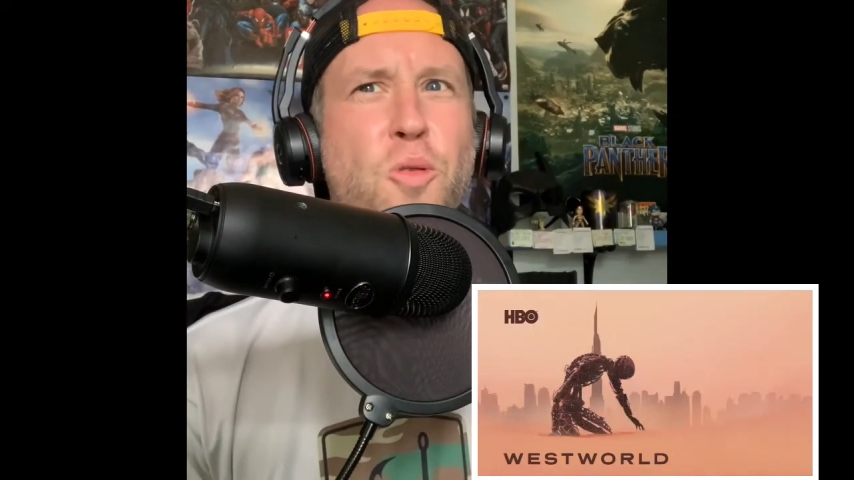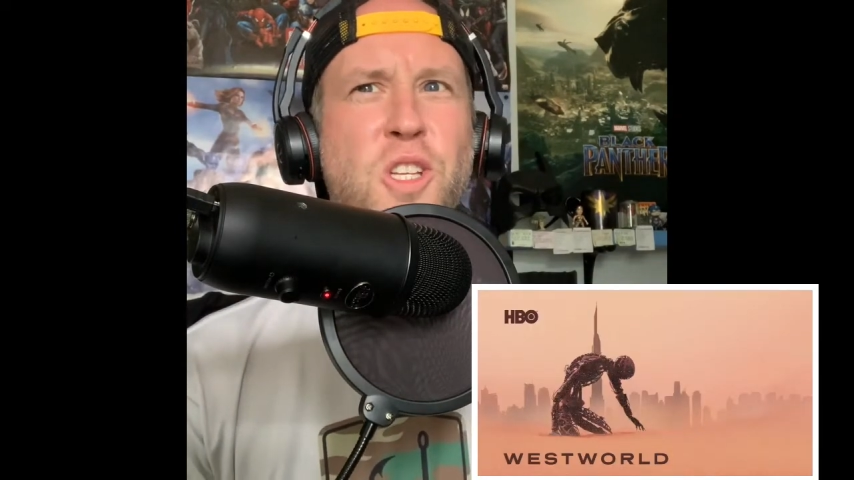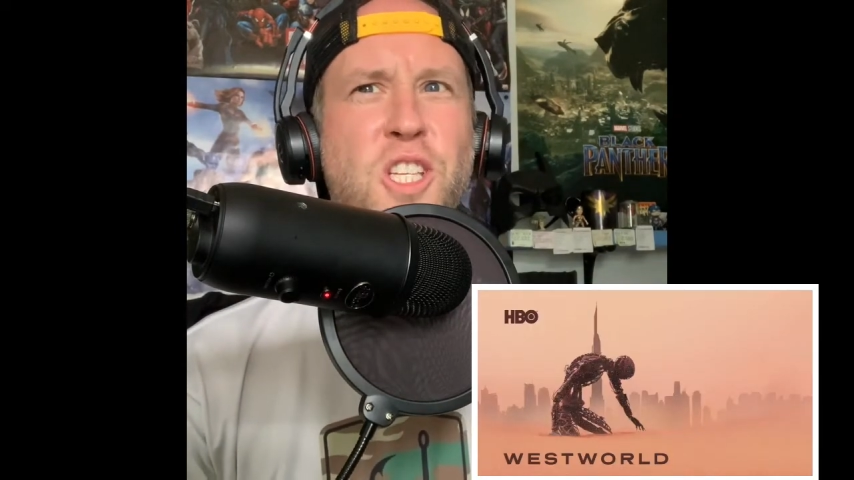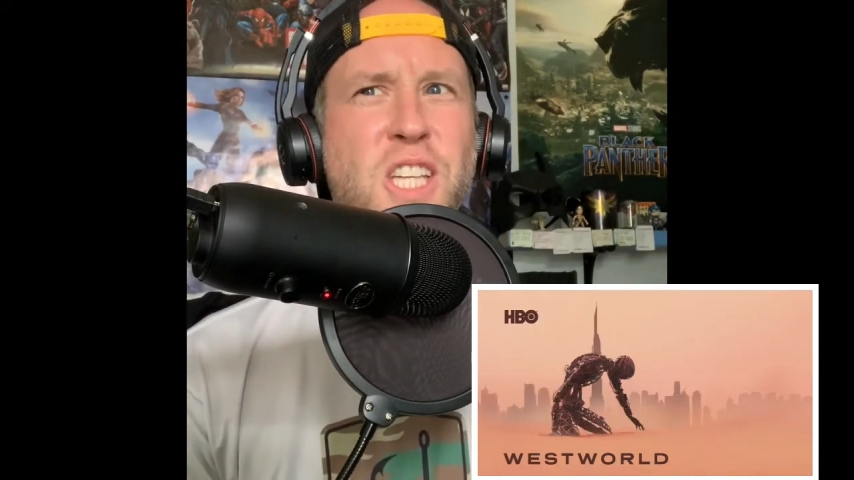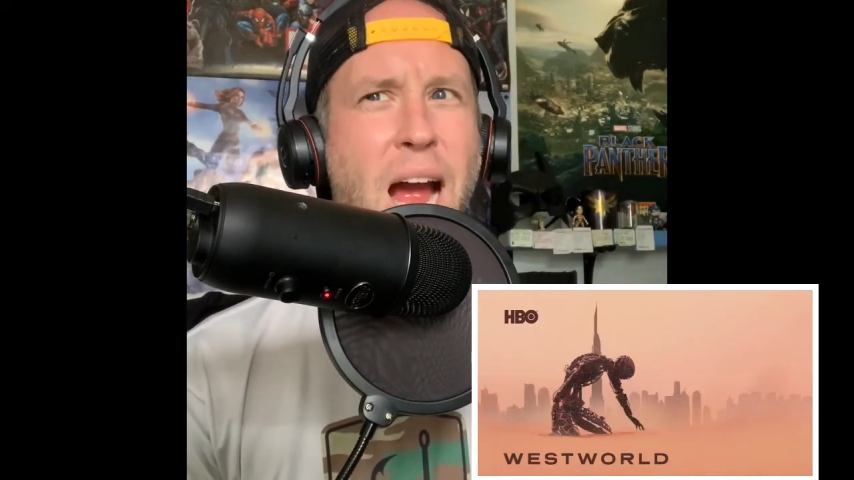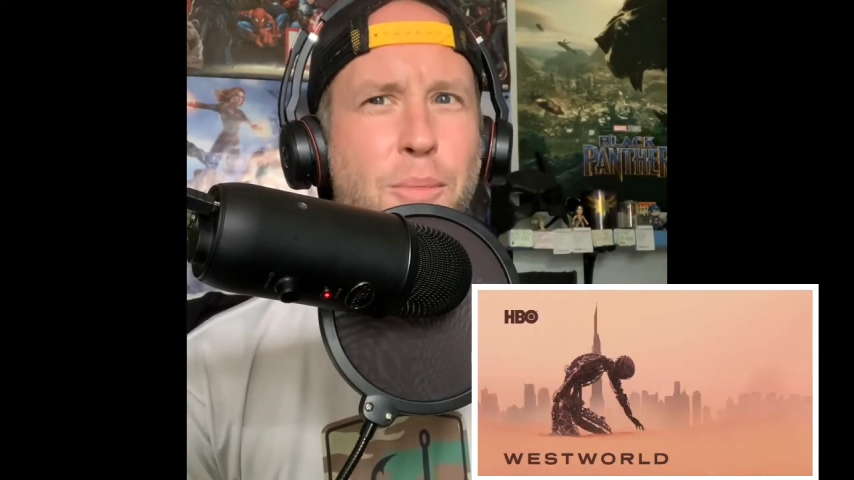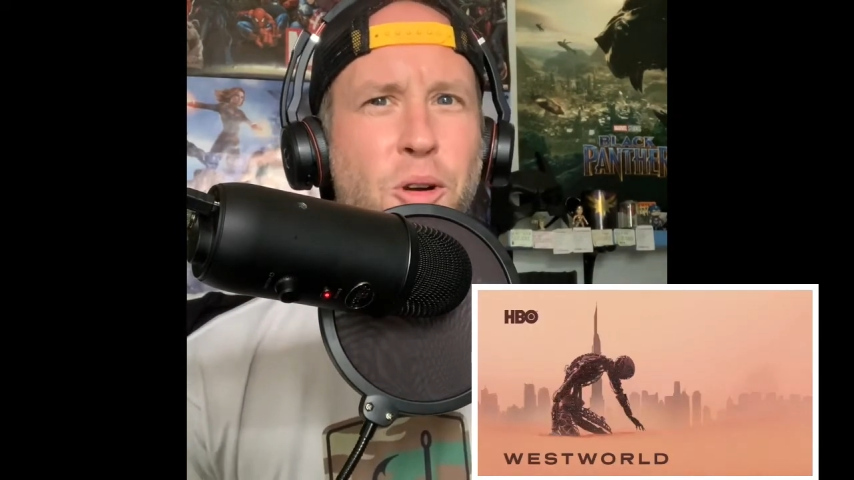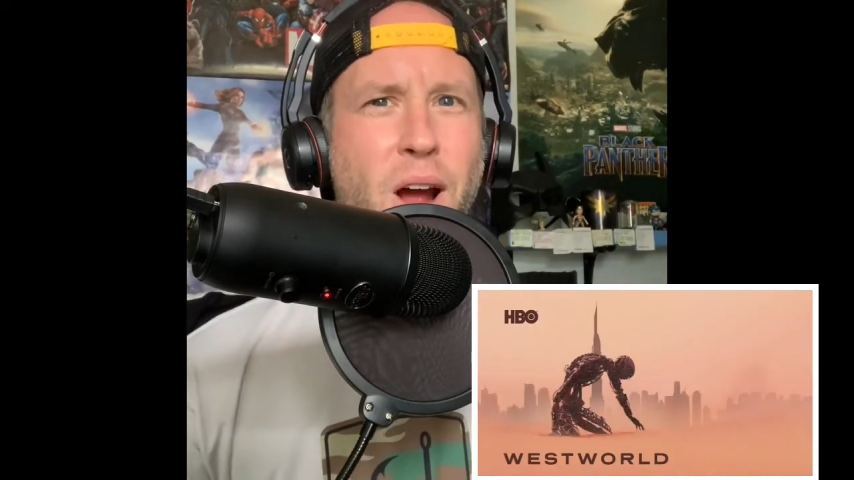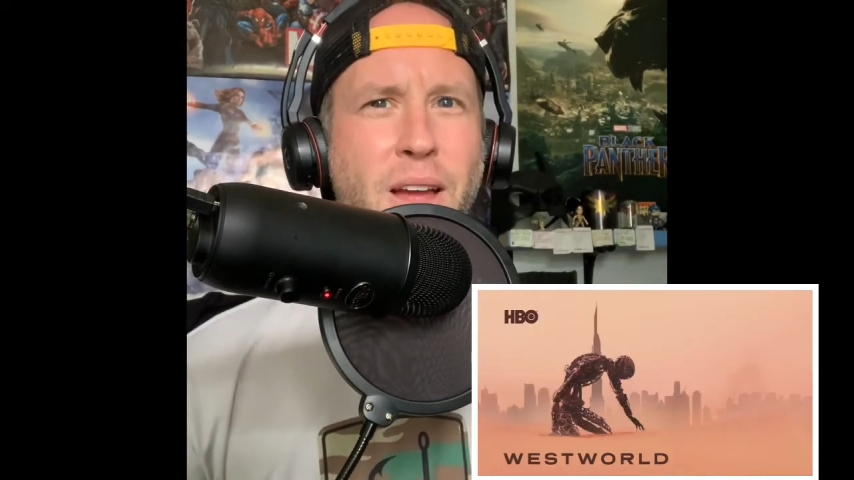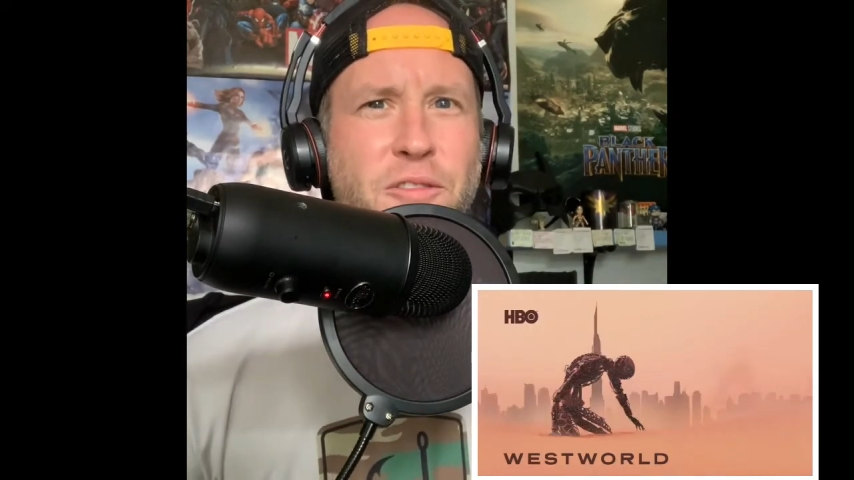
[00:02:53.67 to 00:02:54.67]

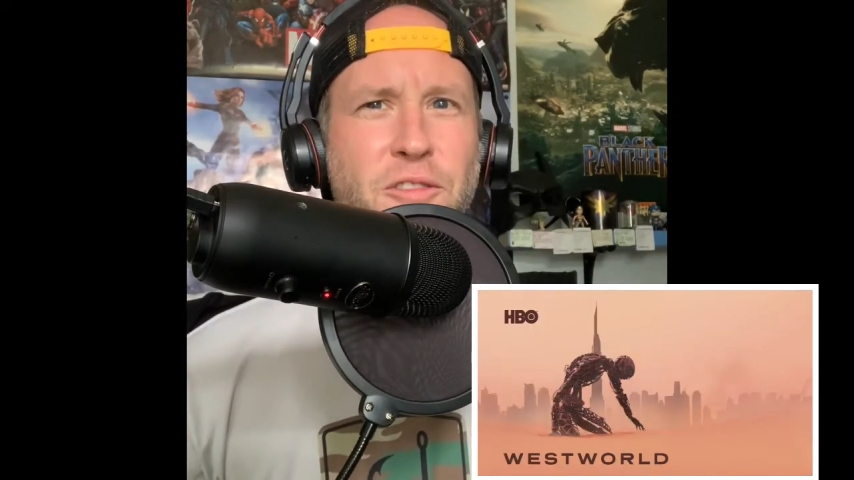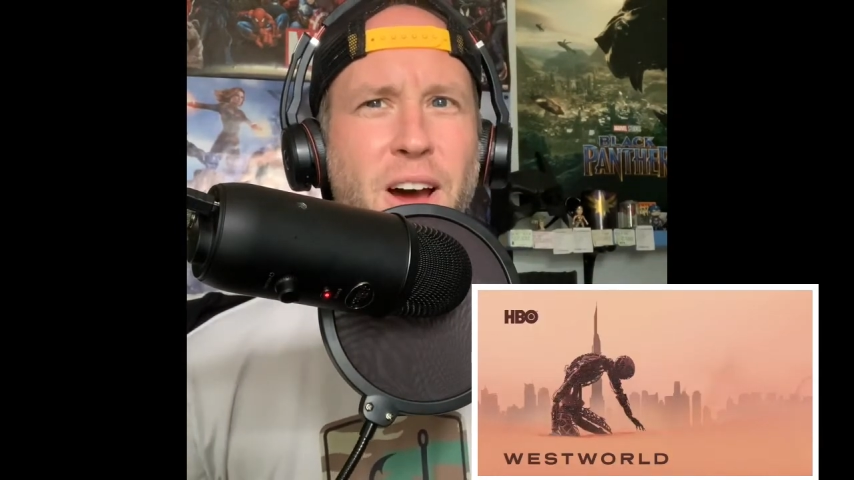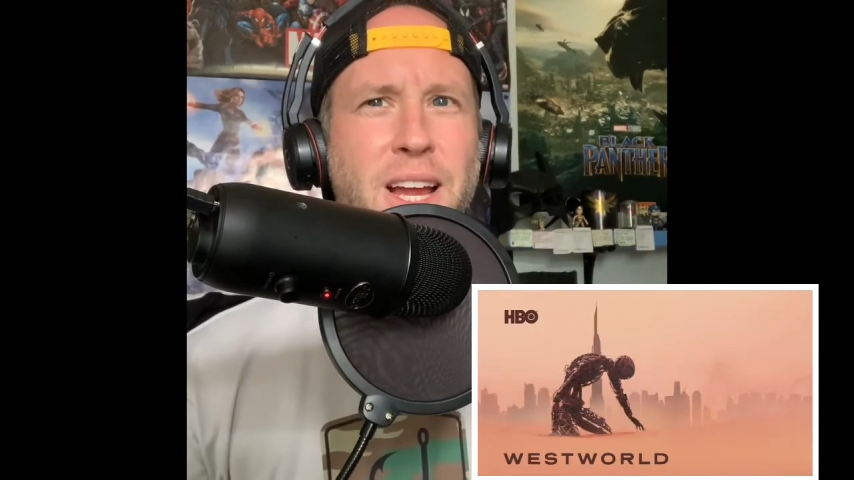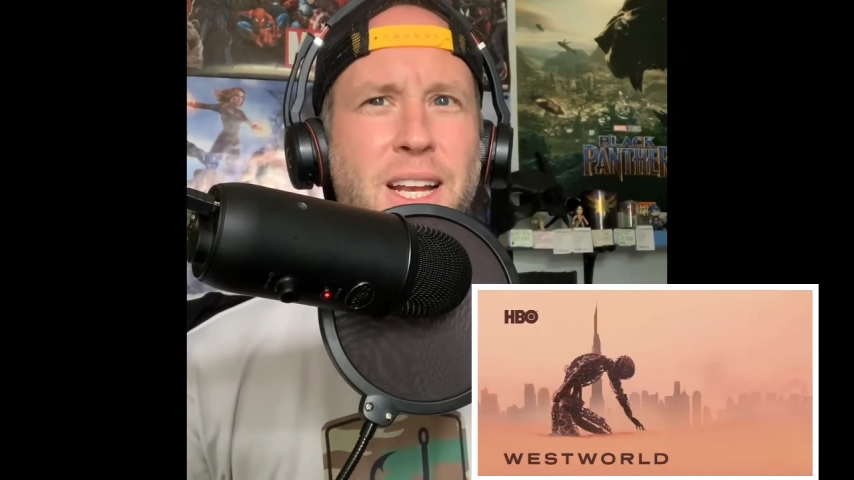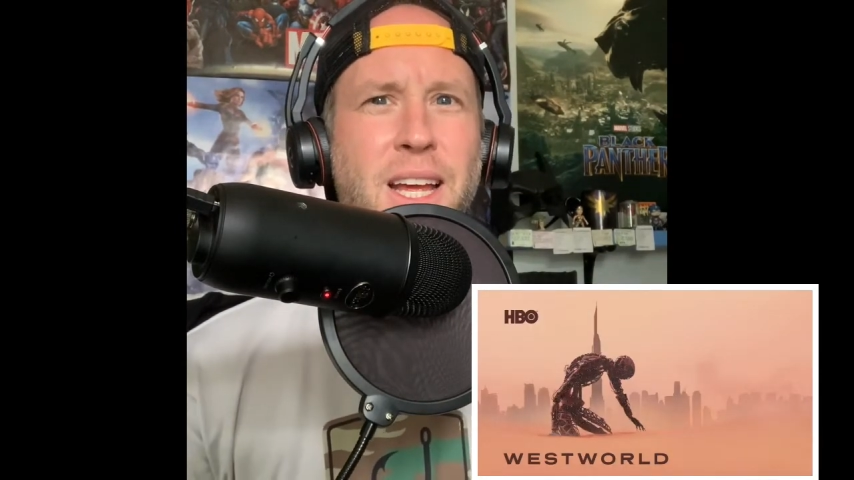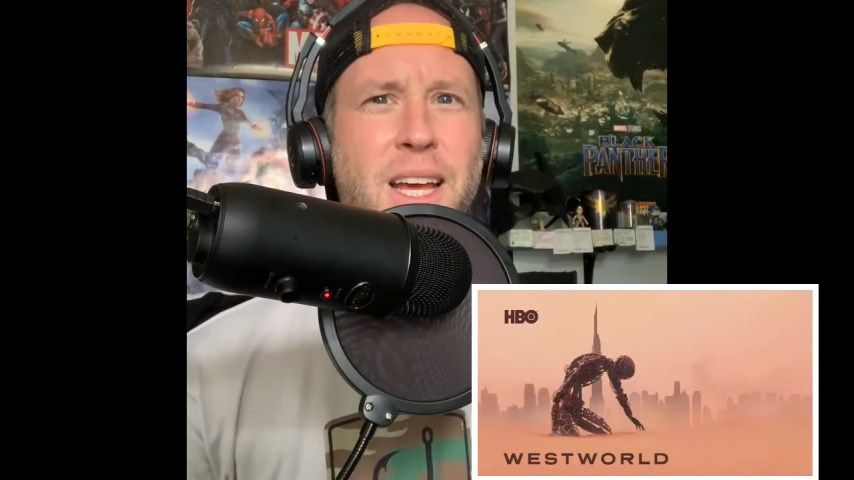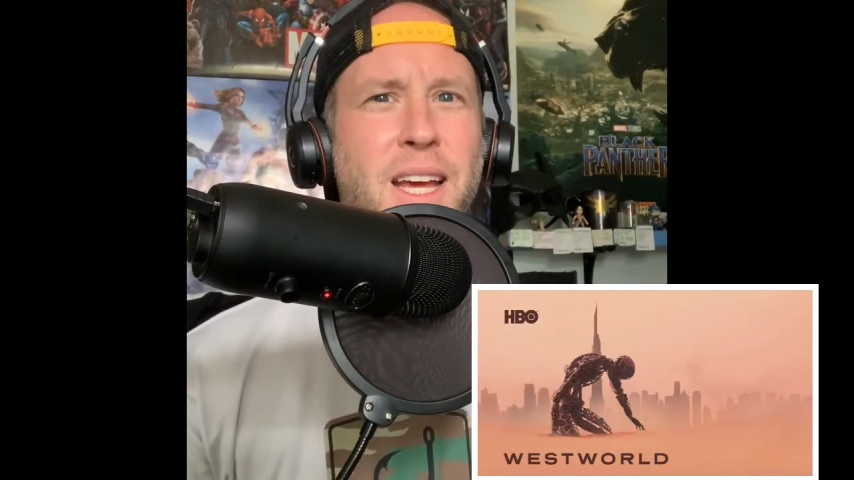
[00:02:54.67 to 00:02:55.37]
samurai fight?